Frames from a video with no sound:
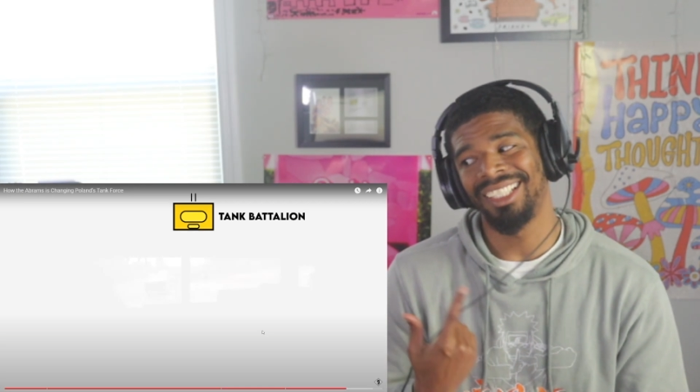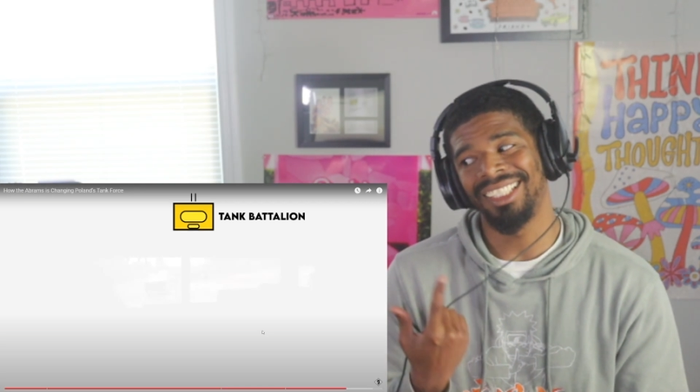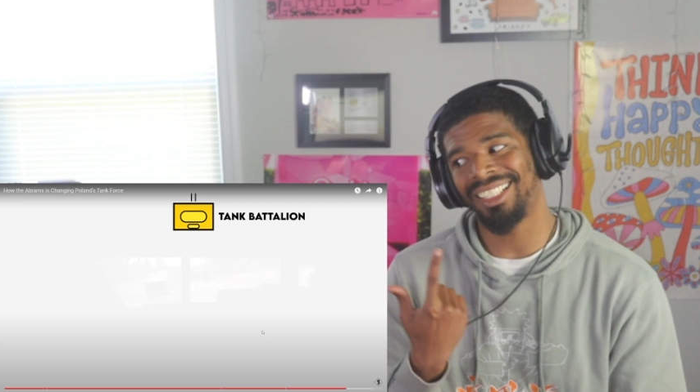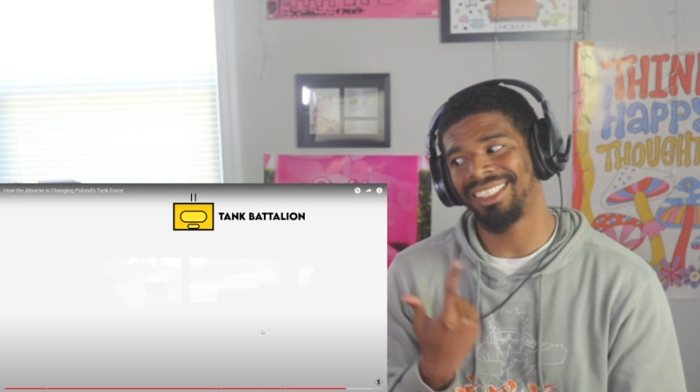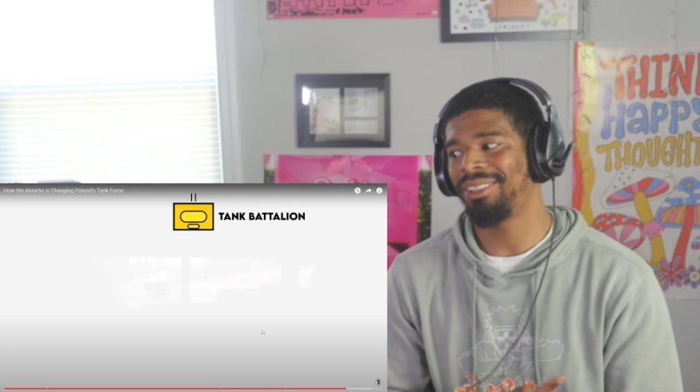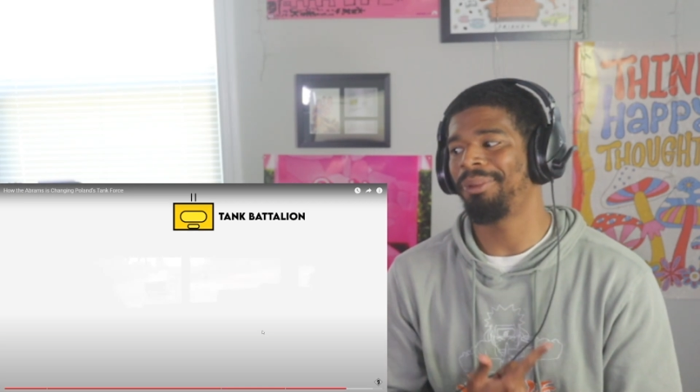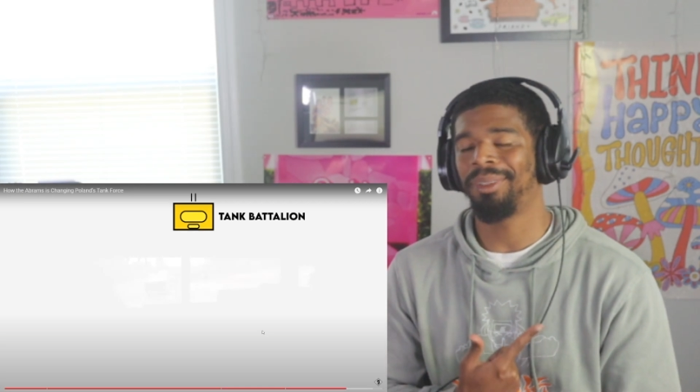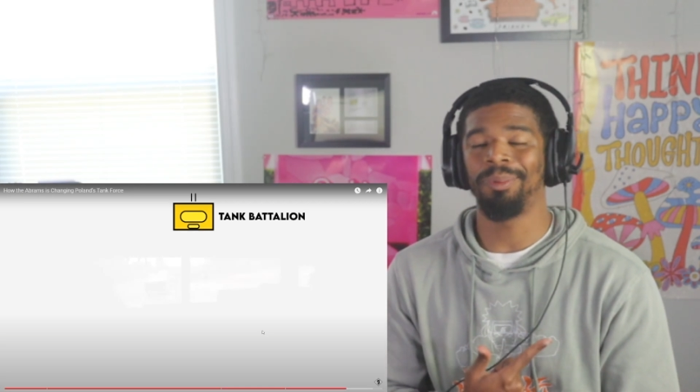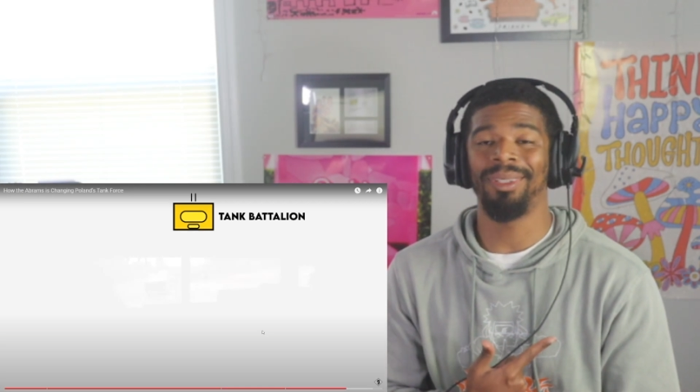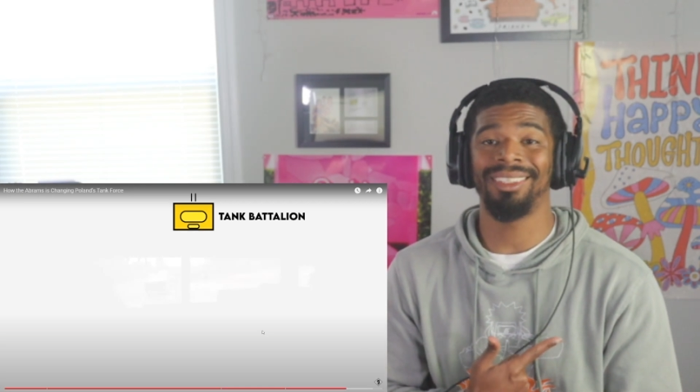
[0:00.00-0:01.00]
Y'all see what
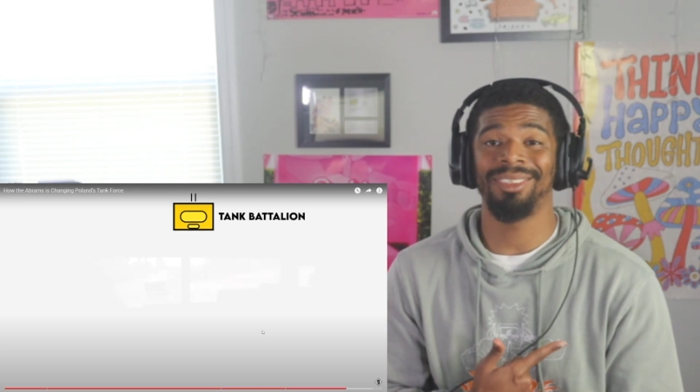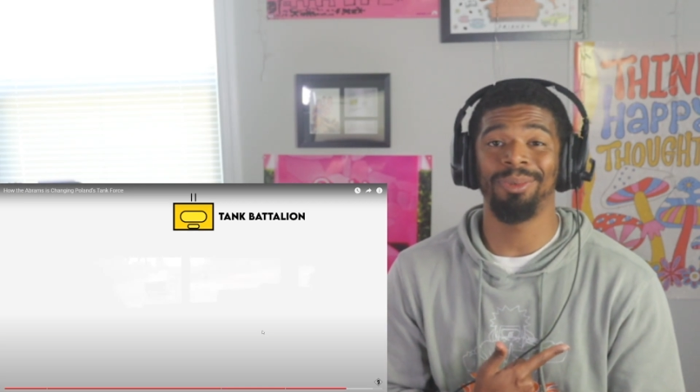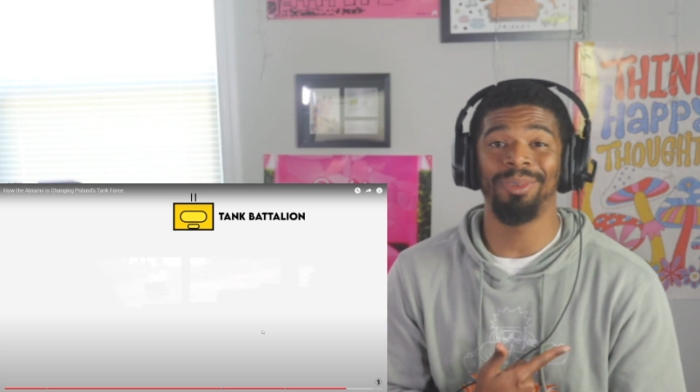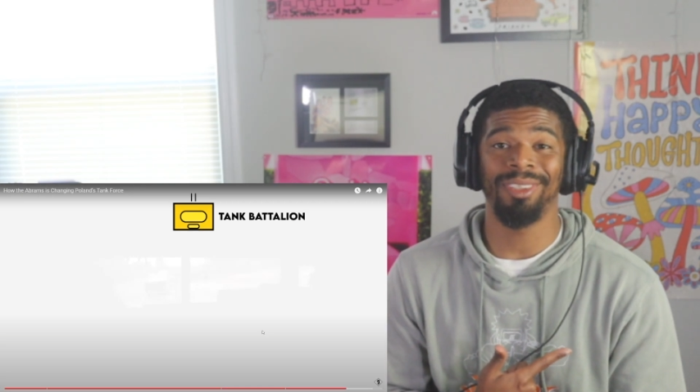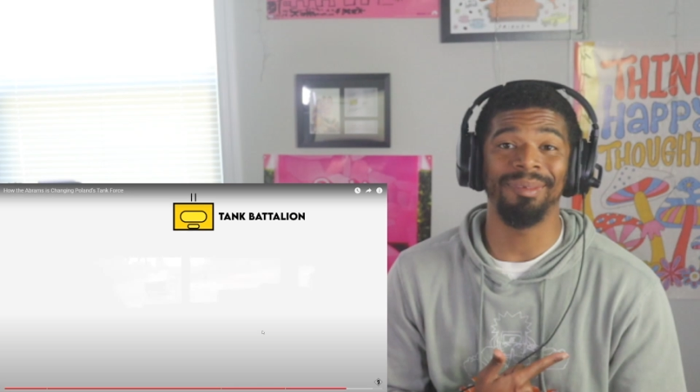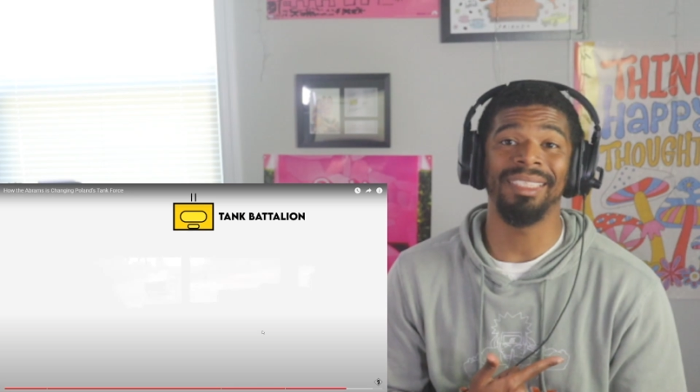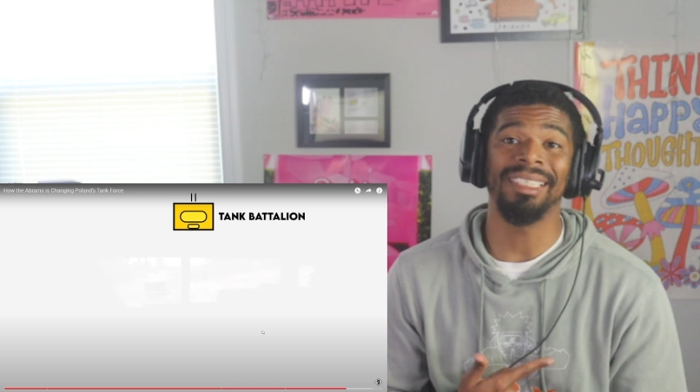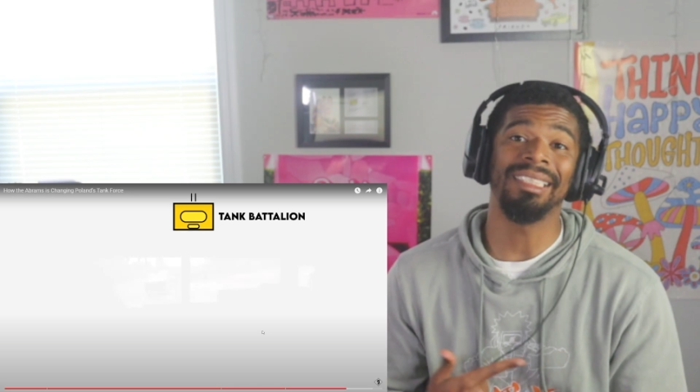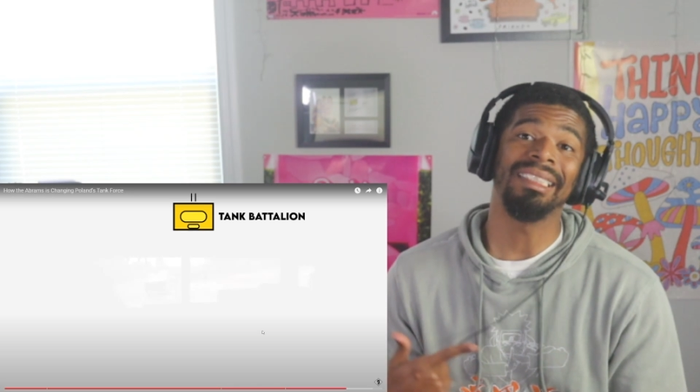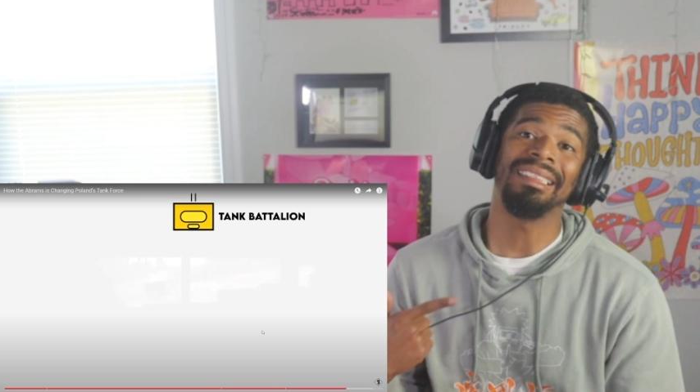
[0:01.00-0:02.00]
the West doing over
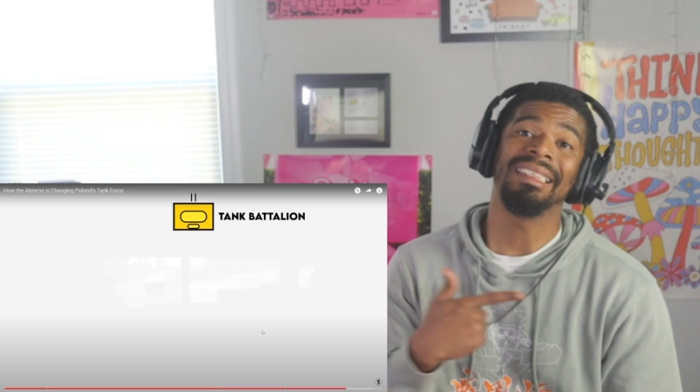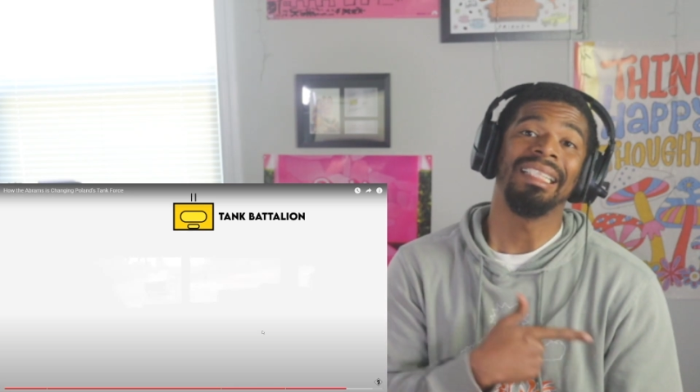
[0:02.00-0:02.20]
there?